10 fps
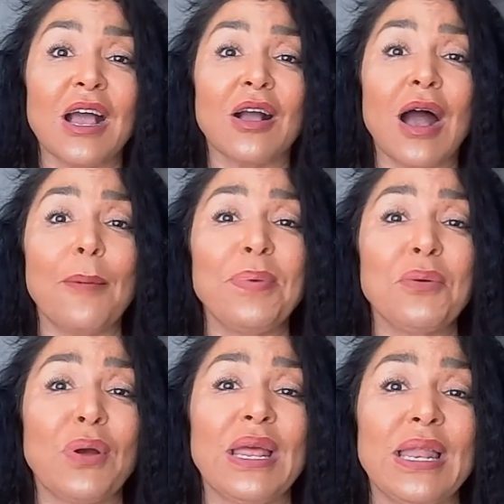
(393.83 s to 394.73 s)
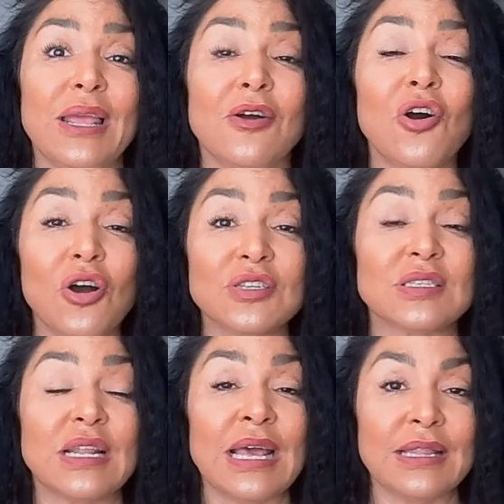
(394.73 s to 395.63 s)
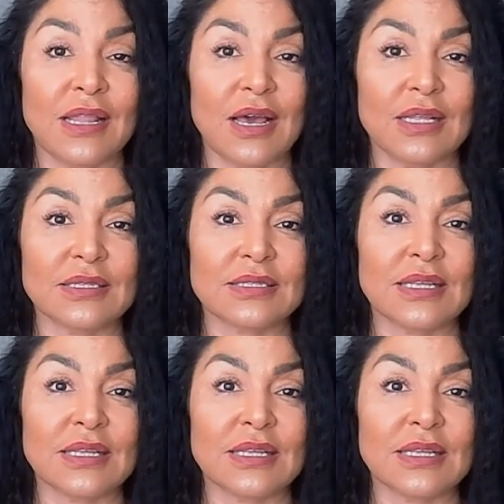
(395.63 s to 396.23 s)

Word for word: copywriting hooks and headlines.